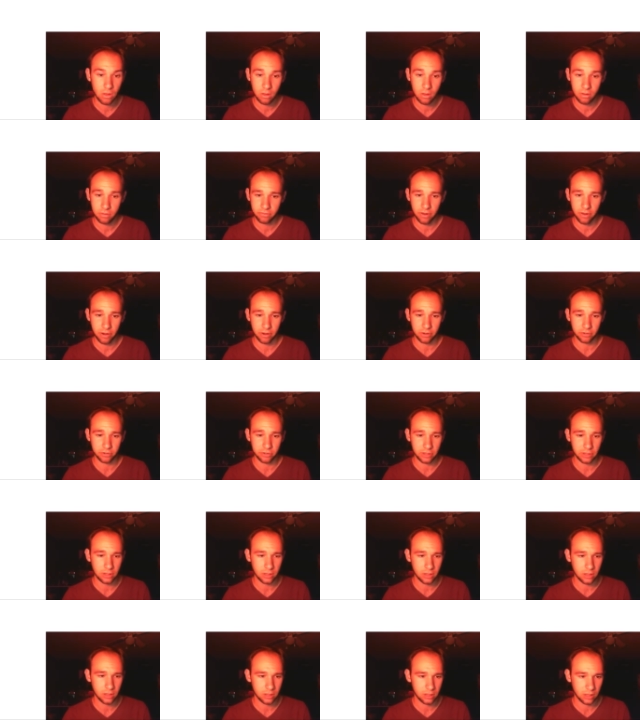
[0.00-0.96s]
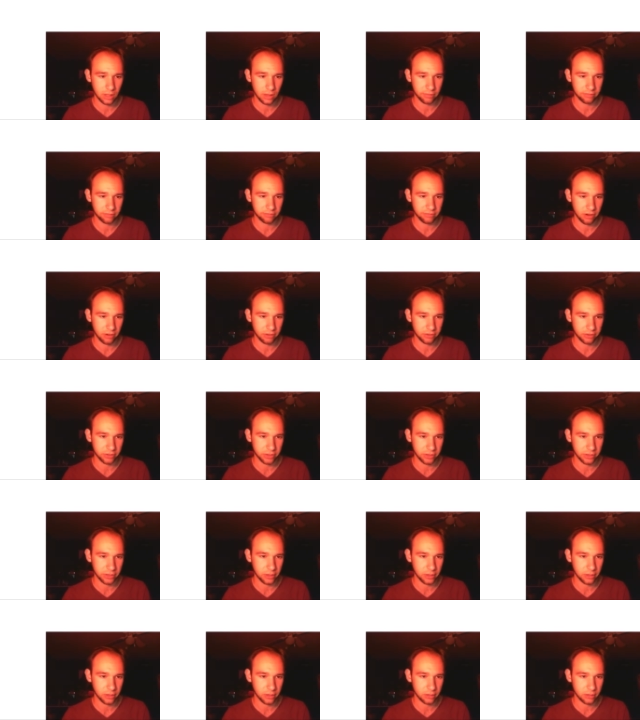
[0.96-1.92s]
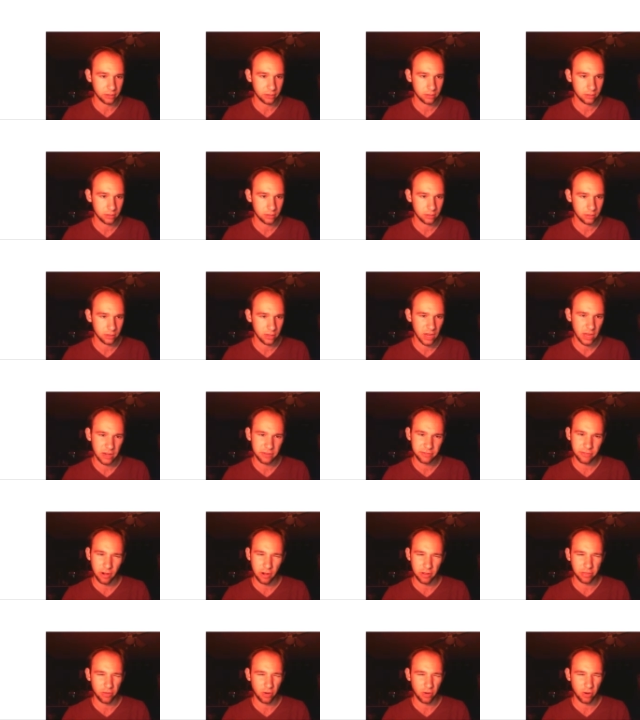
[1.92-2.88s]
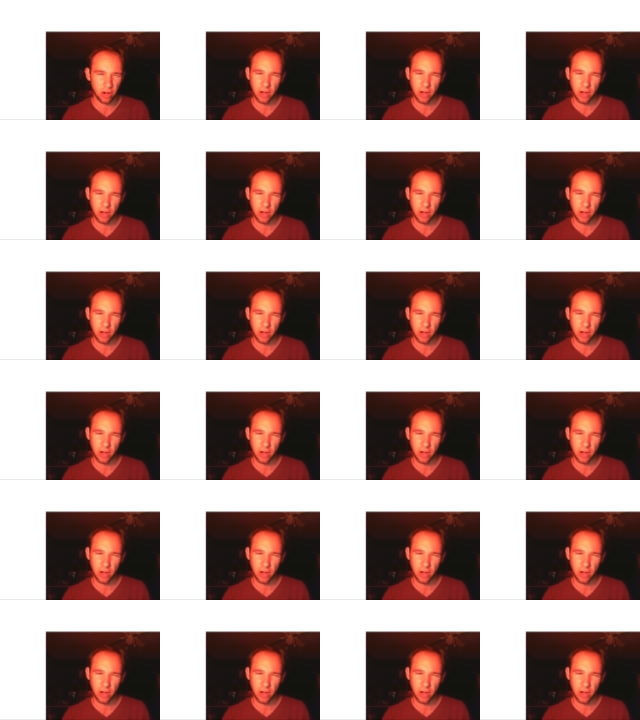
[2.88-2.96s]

Ferroseed, love Ferroseed. And Ferrothorn.